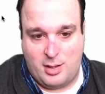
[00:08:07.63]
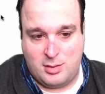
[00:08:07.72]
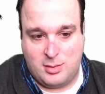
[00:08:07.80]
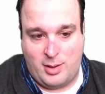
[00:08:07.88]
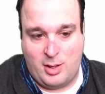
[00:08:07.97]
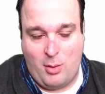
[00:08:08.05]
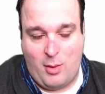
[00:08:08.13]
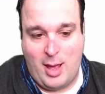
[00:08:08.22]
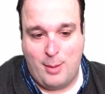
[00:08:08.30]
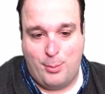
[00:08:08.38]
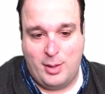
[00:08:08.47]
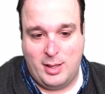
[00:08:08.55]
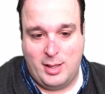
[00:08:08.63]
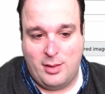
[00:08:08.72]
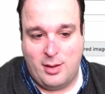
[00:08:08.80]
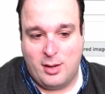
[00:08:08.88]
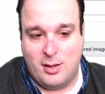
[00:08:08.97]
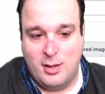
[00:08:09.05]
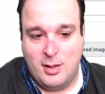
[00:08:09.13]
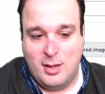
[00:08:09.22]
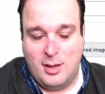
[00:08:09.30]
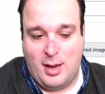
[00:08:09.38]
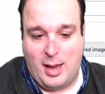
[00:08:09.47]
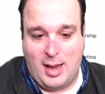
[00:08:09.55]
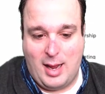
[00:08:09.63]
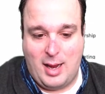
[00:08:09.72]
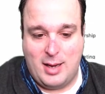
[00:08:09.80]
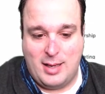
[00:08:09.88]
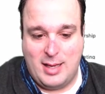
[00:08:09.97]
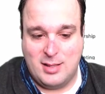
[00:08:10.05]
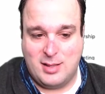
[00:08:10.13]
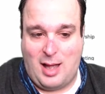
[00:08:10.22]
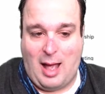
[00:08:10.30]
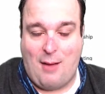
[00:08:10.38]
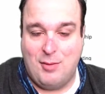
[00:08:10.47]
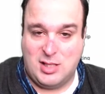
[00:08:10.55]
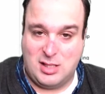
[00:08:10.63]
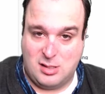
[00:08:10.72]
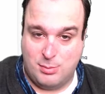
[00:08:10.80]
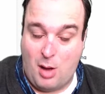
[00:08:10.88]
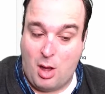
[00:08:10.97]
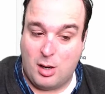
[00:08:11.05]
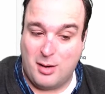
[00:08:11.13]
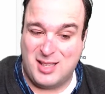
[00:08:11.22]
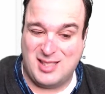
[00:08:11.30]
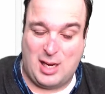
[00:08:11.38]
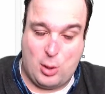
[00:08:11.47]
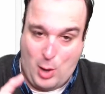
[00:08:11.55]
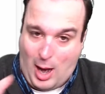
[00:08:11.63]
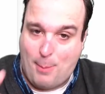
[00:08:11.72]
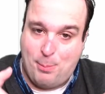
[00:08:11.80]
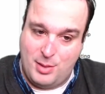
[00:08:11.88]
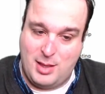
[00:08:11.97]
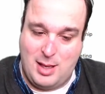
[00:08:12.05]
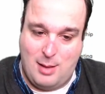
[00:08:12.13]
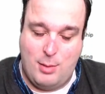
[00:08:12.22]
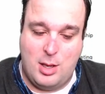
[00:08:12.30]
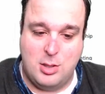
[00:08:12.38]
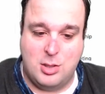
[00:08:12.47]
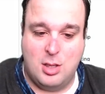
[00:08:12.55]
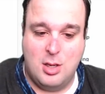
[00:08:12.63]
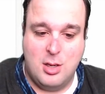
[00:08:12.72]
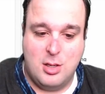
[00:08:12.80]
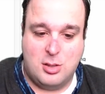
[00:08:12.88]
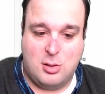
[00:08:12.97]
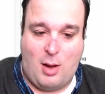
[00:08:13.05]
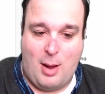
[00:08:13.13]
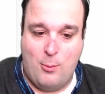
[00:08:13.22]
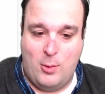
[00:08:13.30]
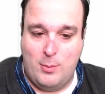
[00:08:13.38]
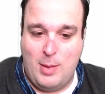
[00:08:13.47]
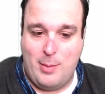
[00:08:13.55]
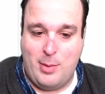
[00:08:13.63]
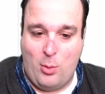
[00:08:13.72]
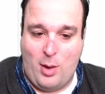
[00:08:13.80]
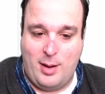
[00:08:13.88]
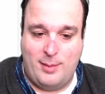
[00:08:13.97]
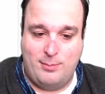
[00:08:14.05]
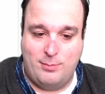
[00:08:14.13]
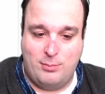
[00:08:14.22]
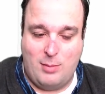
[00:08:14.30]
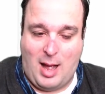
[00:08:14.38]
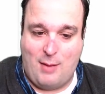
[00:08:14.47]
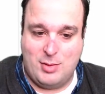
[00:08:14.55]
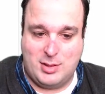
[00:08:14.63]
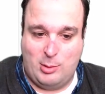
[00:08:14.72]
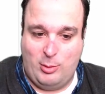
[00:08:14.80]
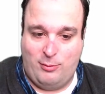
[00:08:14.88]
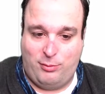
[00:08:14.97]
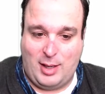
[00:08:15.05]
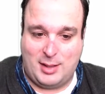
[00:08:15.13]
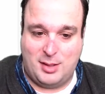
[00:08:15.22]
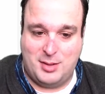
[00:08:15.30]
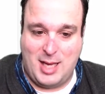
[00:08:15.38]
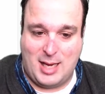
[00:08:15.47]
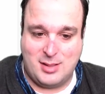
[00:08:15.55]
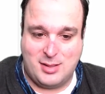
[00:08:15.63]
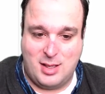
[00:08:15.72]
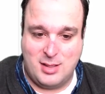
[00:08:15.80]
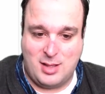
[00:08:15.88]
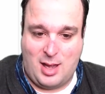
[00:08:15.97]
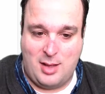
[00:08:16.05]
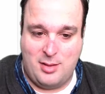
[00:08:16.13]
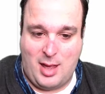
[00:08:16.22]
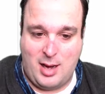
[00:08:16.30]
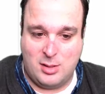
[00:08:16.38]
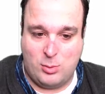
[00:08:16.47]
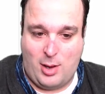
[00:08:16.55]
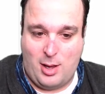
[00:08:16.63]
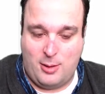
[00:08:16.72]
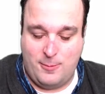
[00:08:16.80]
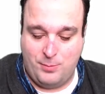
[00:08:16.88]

So I go ahead and put it in there, and he's obviously smaller because I cropped the image. So I would maybe want to obviously reflect the text on that as well,